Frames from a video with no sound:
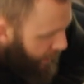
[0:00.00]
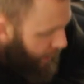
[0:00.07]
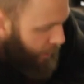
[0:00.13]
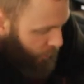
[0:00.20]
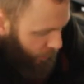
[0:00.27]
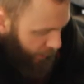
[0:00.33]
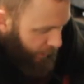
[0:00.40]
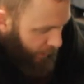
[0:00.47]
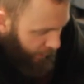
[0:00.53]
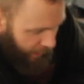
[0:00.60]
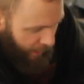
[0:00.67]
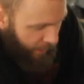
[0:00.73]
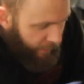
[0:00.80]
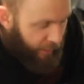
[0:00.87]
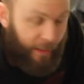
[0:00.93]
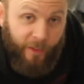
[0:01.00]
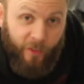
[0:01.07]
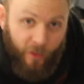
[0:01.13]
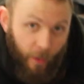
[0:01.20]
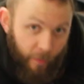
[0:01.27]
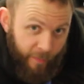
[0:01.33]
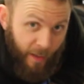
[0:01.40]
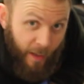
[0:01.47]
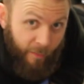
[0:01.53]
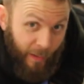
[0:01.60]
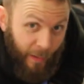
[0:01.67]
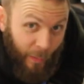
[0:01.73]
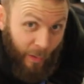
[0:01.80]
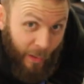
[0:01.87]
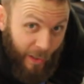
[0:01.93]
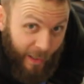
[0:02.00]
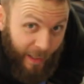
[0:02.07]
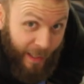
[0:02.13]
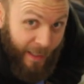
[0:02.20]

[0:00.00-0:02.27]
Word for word: now we can get the lids off and have a little look